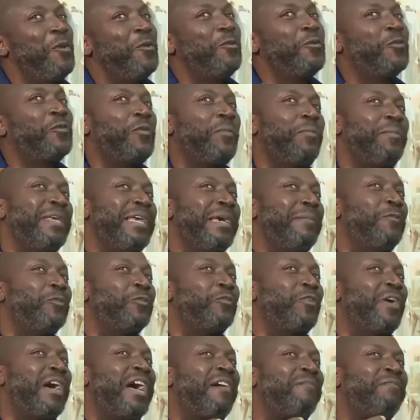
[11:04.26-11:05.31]
You should be
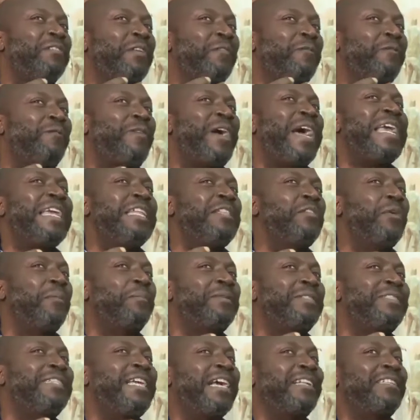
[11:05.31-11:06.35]
able to have defined
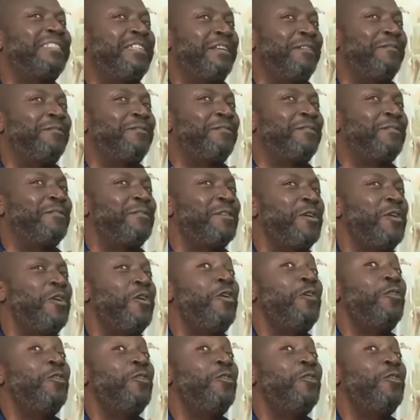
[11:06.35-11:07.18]
objectives.